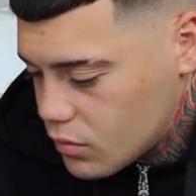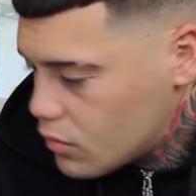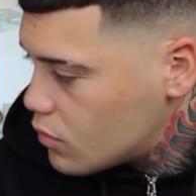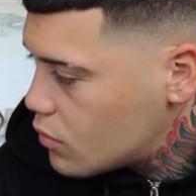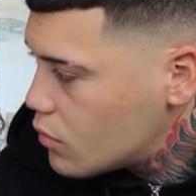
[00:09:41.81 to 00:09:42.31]

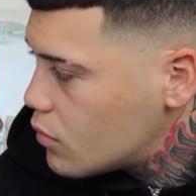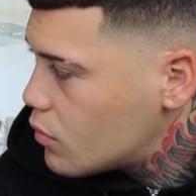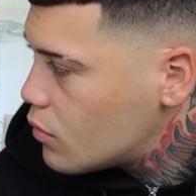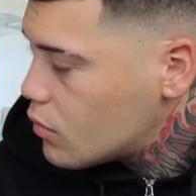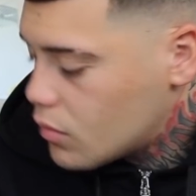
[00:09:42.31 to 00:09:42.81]

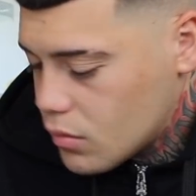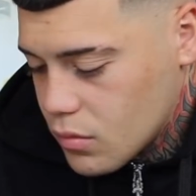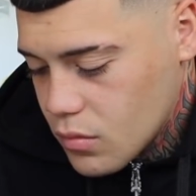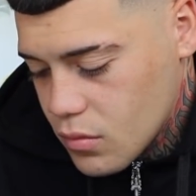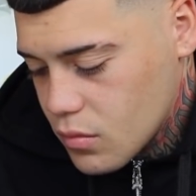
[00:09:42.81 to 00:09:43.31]

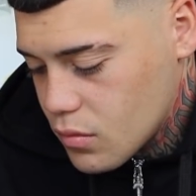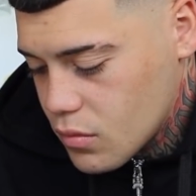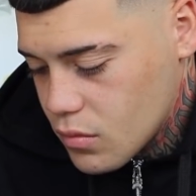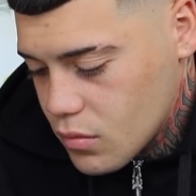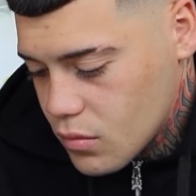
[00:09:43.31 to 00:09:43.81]

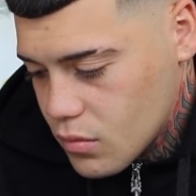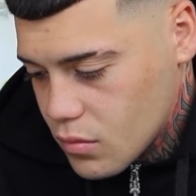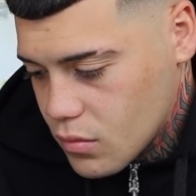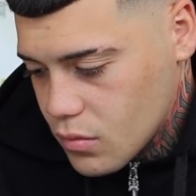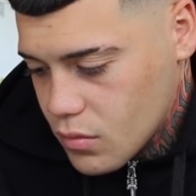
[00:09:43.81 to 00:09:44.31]

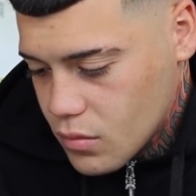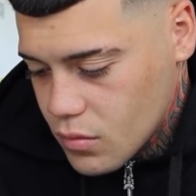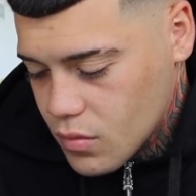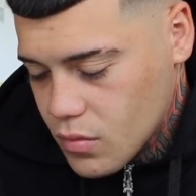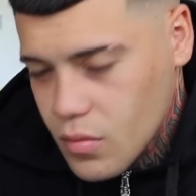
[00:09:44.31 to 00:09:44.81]

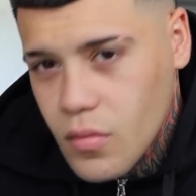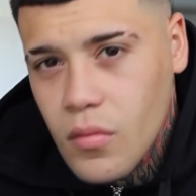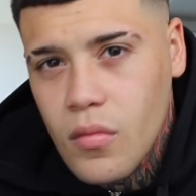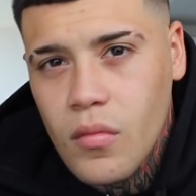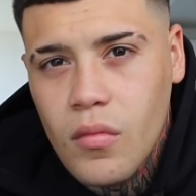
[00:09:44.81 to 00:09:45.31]

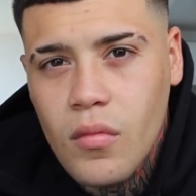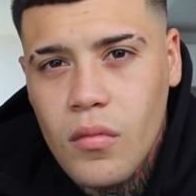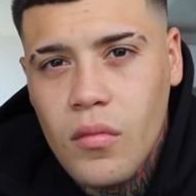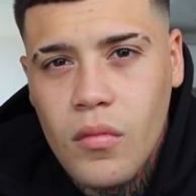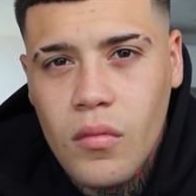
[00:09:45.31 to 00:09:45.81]

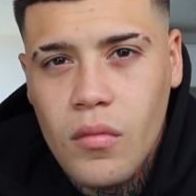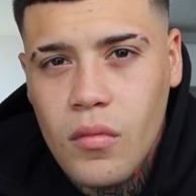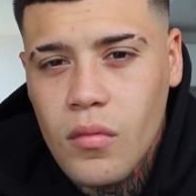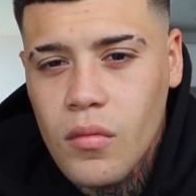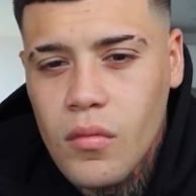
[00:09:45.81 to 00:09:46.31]

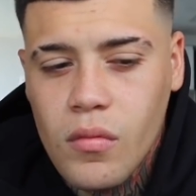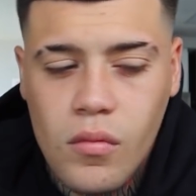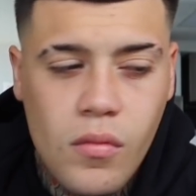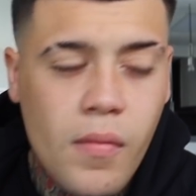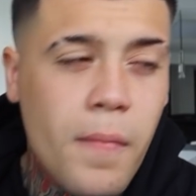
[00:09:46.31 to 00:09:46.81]

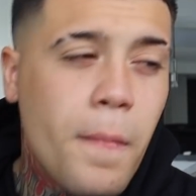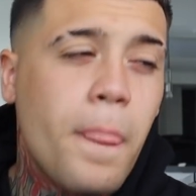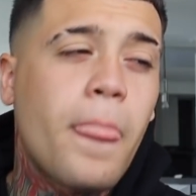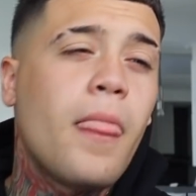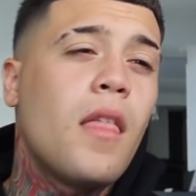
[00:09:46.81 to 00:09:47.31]

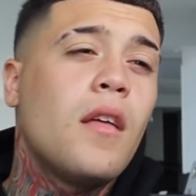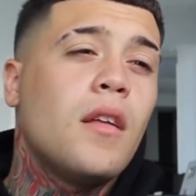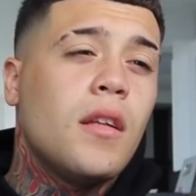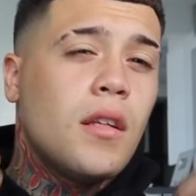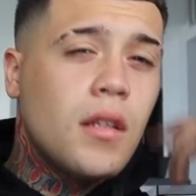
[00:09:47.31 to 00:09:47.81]

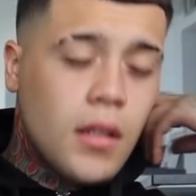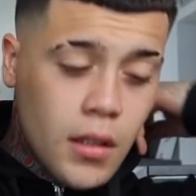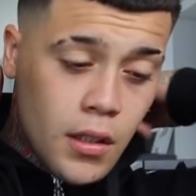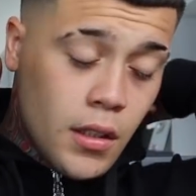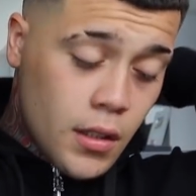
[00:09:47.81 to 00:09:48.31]

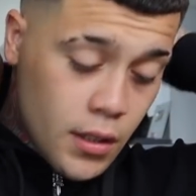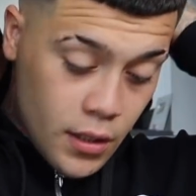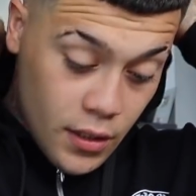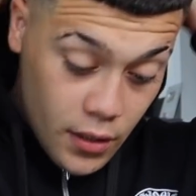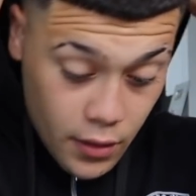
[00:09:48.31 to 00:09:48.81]

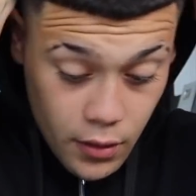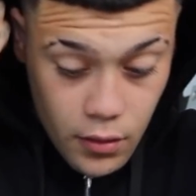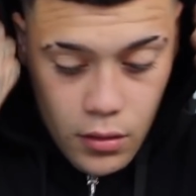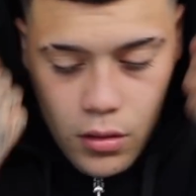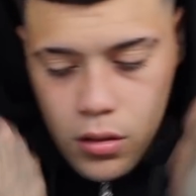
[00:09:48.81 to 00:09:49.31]

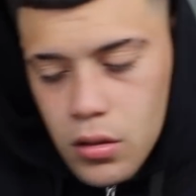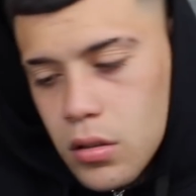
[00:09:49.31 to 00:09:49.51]
[no speech]